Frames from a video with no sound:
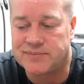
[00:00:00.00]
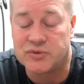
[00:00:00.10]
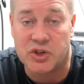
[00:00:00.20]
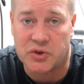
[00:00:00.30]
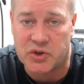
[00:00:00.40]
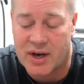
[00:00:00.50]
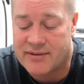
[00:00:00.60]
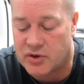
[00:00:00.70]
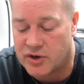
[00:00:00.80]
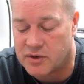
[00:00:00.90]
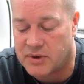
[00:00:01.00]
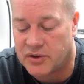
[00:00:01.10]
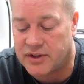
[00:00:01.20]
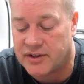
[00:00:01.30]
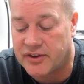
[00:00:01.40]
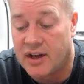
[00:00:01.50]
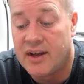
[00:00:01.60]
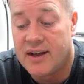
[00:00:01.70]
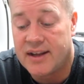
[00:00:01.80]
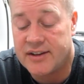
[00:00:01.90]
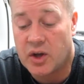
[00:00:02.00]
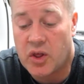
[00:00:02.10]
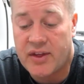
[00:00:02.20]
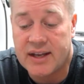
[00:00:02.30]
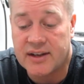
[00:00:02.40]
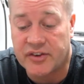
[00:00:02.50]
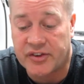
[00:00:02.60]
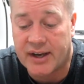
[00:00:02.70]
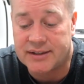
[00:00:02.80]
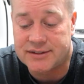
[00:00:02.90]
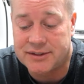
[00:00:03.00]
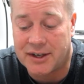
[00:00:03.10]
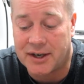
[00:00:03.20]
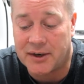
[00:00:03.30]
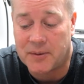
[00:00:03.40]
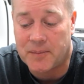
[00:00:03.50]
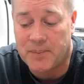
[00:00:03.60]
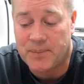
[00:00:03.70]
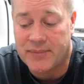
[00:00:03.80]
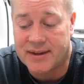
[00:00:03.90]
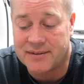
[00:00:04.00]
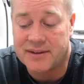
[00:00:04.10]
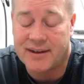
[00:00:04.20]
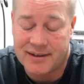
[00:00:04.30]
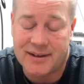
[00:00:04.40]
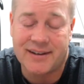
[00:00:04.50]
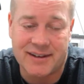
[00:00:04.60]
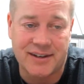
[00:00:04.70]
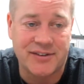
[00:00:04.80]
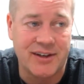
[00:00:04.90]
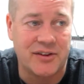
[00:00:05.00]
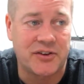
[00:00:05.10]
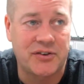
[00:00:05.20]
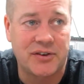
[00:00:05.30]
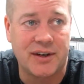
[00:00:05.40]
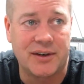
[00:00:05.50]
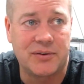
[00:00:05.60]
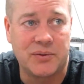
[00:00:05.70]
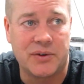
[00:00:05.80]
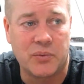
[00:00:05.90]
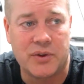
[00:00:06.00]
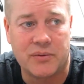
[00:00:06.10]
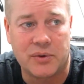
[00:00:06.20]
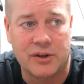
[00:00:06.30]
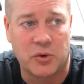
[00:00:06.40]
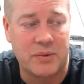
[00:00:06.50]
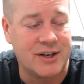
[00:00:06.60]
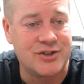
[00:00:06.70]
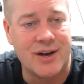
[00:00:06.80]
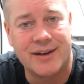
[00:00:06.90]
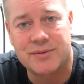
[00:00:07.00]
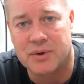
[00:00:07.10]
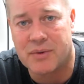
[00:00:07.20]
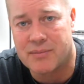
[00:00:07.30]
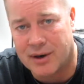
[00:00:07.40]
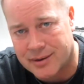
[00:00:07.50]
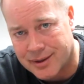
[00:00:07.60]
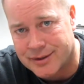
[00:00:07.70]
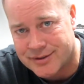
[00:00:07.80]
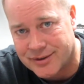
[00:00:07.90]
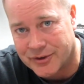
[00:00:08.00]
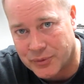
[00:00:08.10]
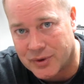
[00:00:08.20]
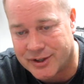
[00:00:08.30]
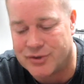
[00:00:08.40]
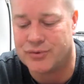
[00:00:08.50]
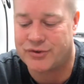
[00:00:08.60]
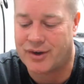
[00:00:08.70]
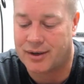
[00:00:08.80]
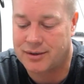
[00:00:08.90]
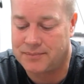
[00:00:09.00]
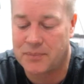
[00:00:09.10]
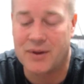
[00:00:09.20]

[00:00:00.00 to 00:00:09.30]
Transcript: you haven't heard about these. And the other thing is that, and I say this with a little bit of jest, but my marketing skills really do suck.